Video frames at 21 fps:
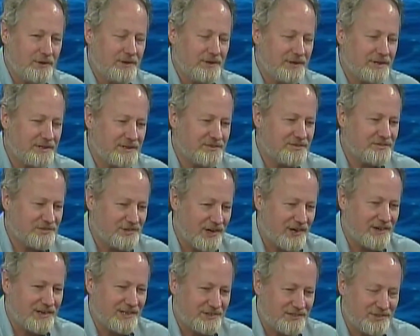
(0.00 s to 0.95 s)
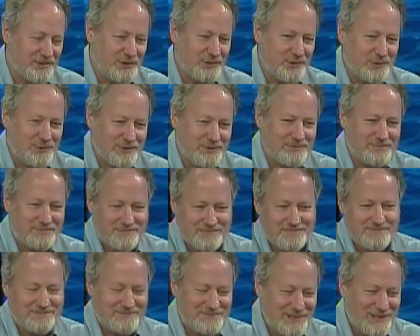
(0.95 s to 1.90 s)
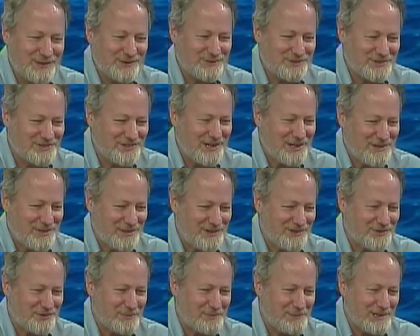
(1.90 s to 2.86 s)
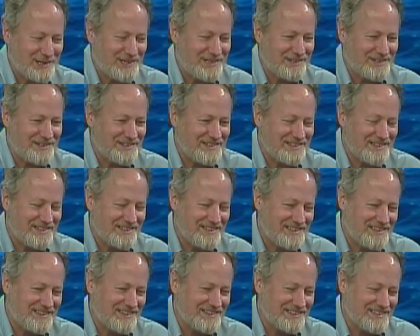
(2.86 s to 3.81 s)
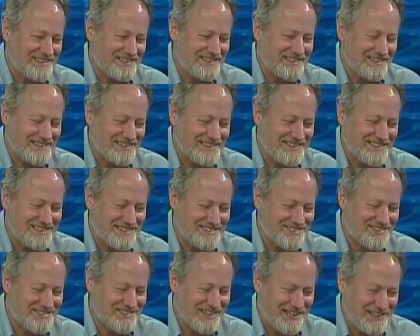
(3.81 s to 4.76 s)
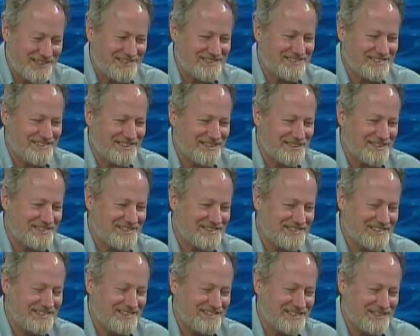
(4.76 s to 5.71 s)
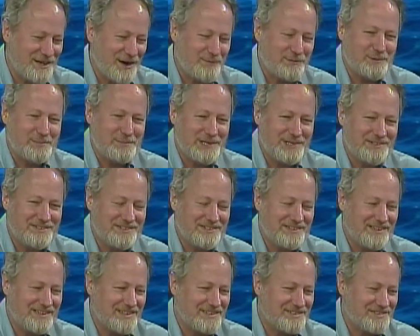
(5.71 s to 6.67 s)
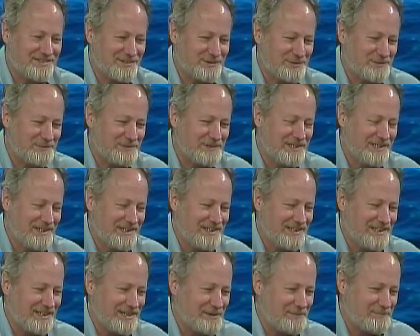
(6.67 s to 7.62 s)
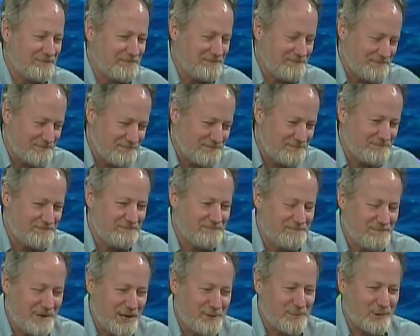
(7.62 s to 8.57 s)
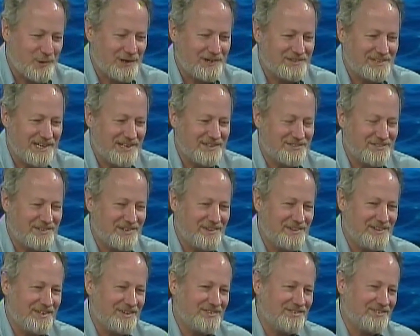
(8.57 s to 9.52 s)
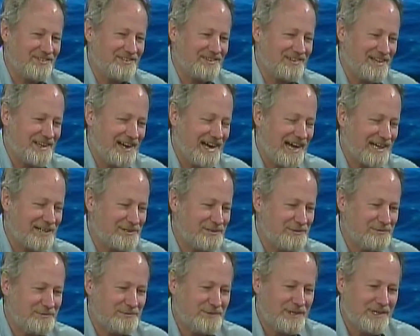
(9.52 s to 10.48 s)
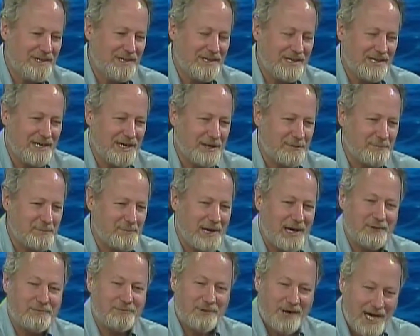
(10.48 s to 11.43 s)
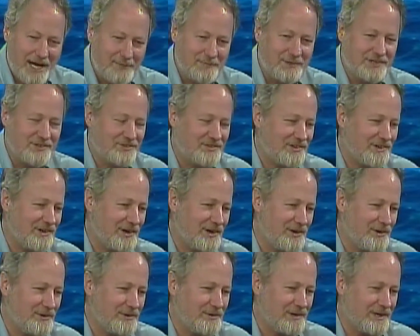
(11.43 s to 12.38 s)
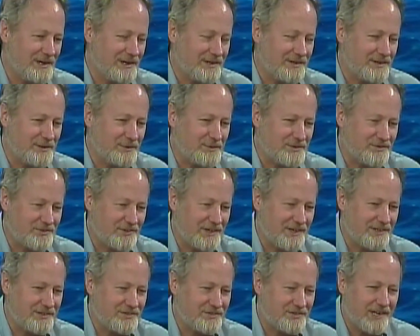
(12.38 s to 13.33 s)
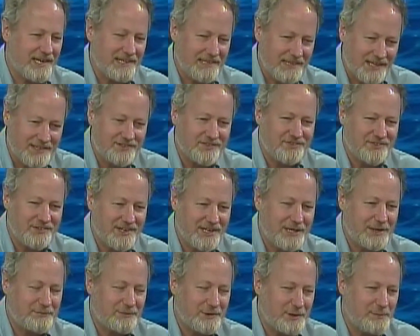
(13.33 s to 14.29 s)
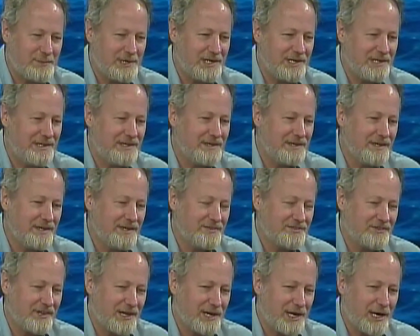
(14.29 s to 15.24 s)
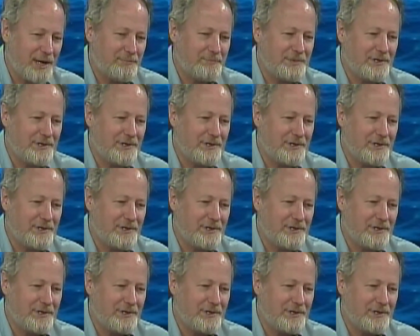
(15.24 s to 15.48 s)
started to shake things a bit in the state government to pay more attention to this and get active. About 5 years ago, there was a state legislative committee set up,